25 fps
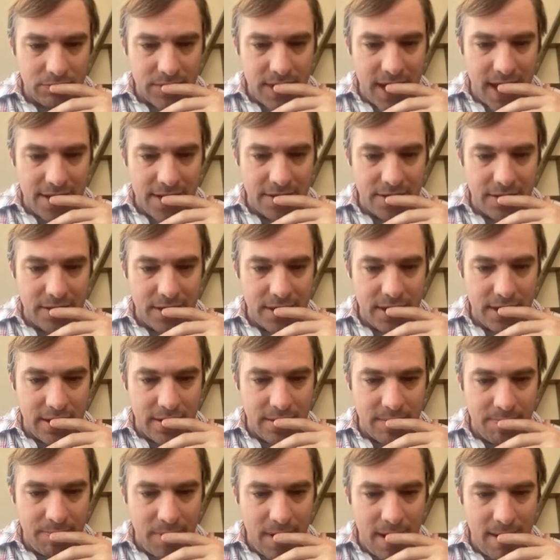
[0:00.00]
the end of the
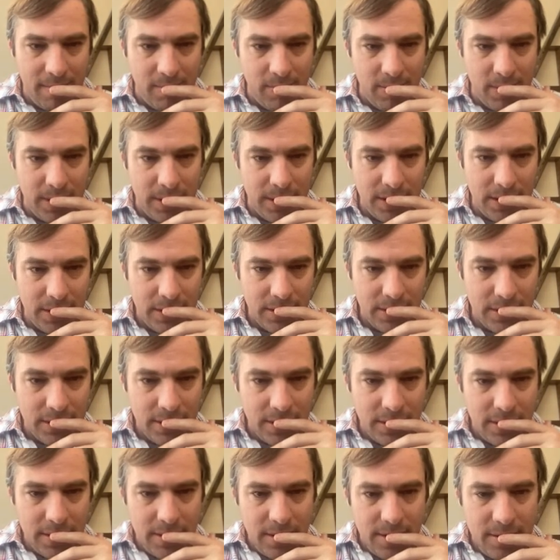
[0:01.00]
year, probably.
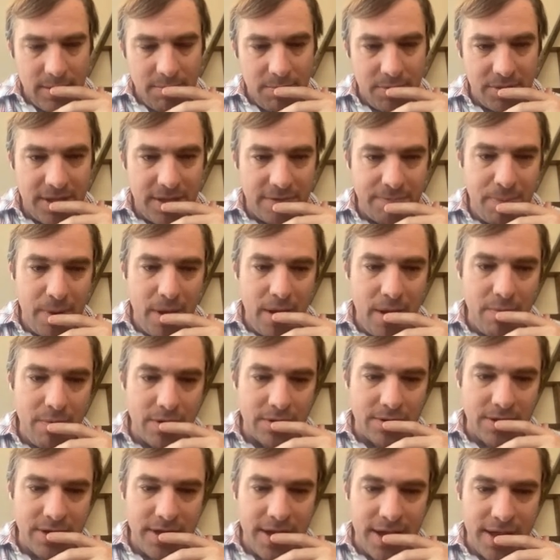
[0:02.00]
But that's probably where
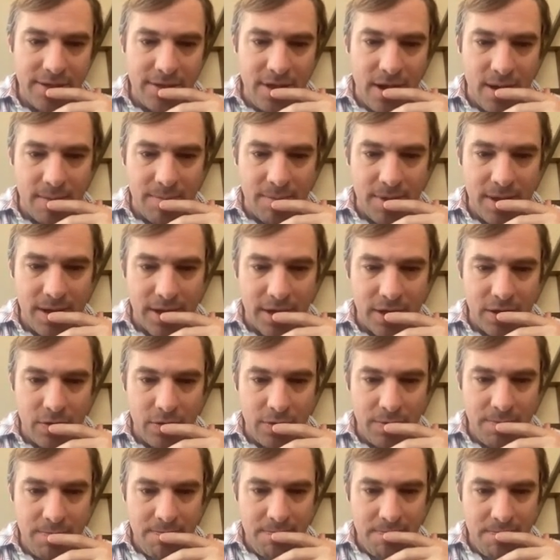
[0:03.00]
it's going to end up. And it
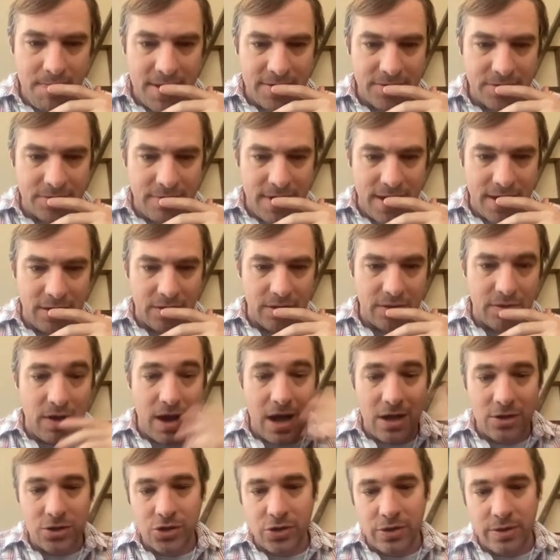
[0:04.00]
could mess around a little.
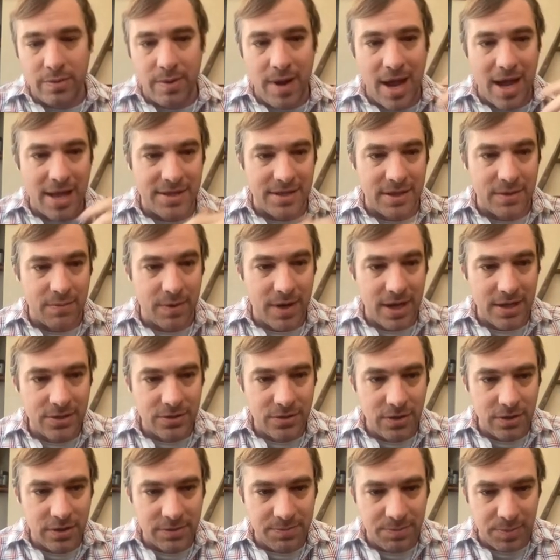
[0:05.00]
I'll show you what I did. When I
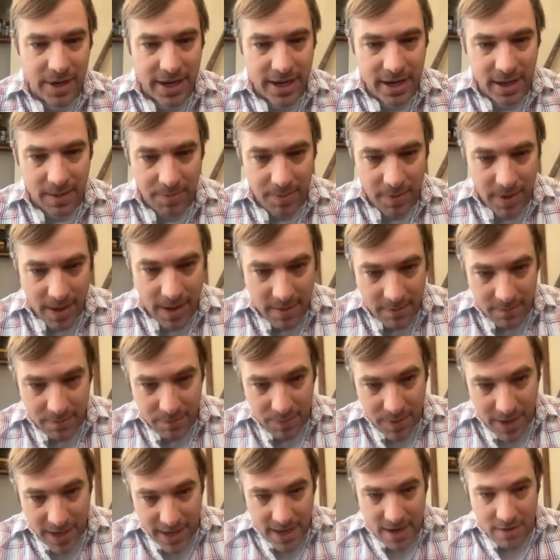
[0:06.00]
saw this breakup right,
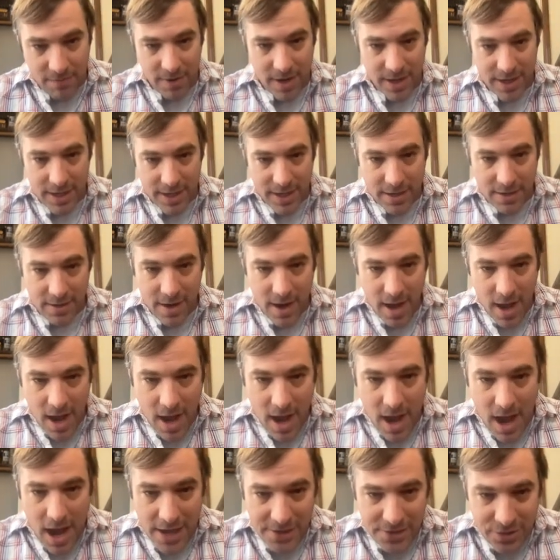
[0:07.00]
breakout right here,
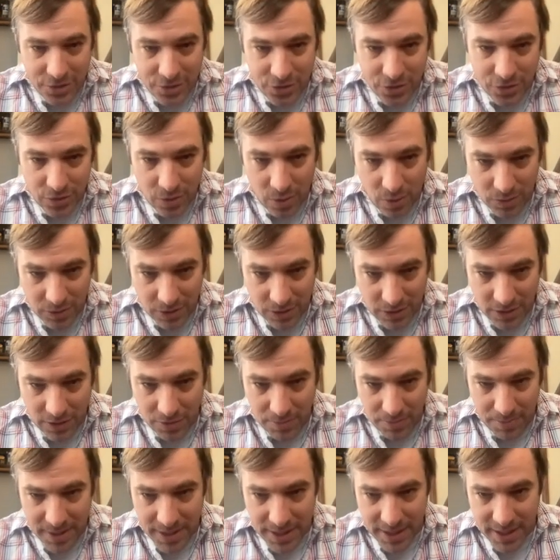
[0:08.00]
I just sold a
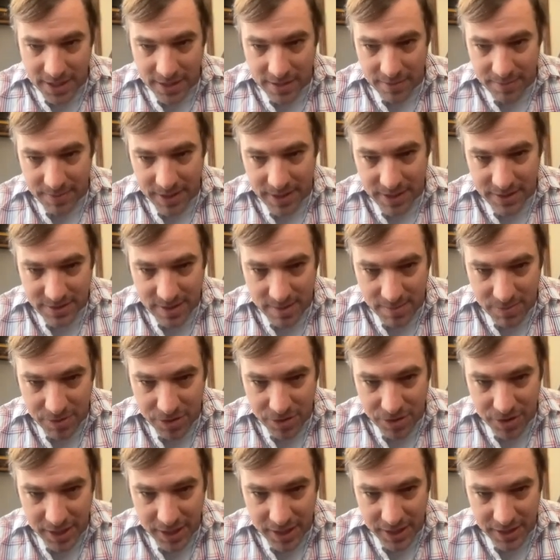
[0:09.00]
little bit here because I'm
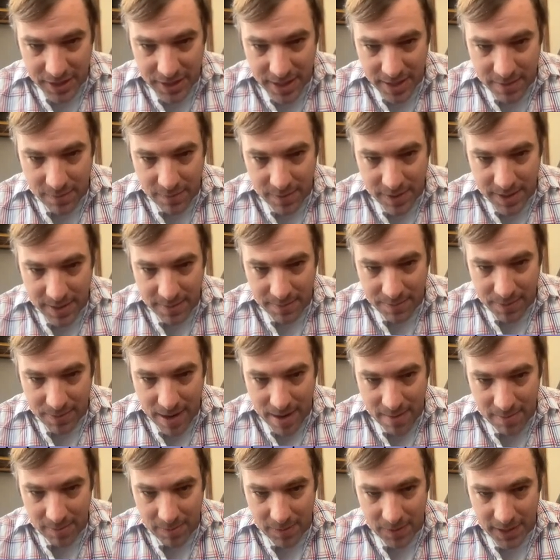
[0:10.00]
thinking that we can
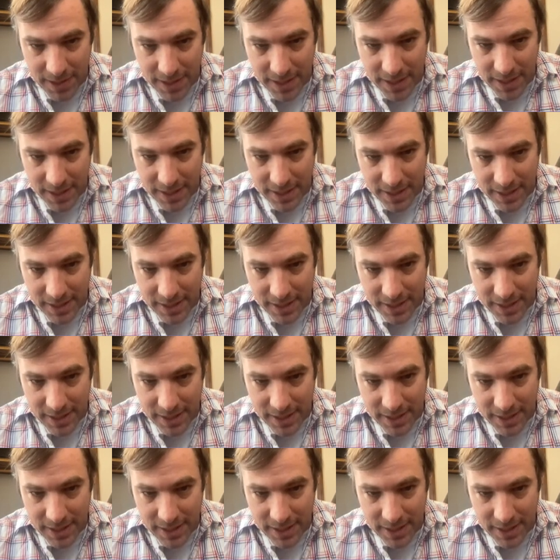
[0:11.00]
probably,